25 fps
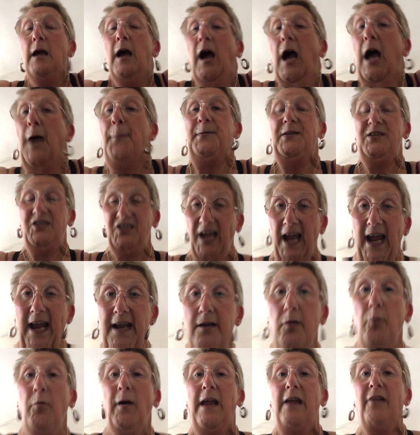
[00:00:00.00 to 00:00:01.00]
I've been chatting
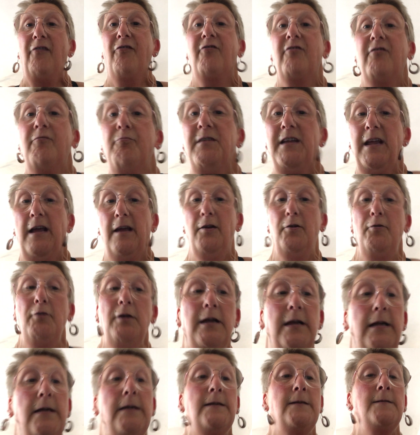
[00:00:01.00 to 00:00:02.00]
away from you.
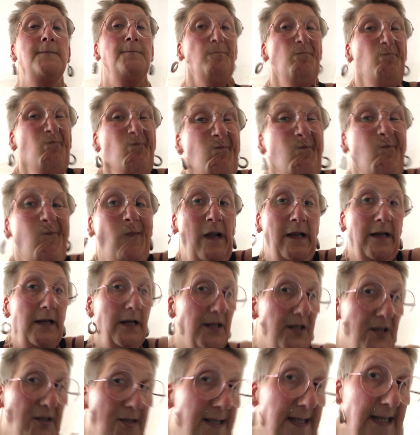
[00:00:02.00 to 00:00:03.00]

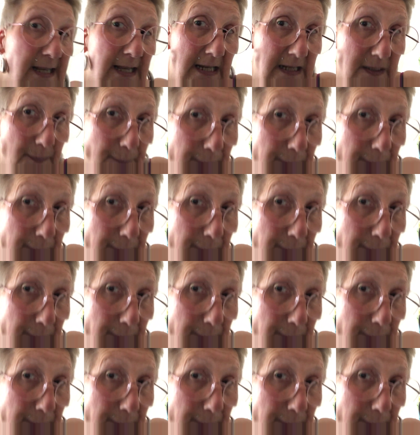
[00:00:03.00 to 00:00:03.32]
Can you see these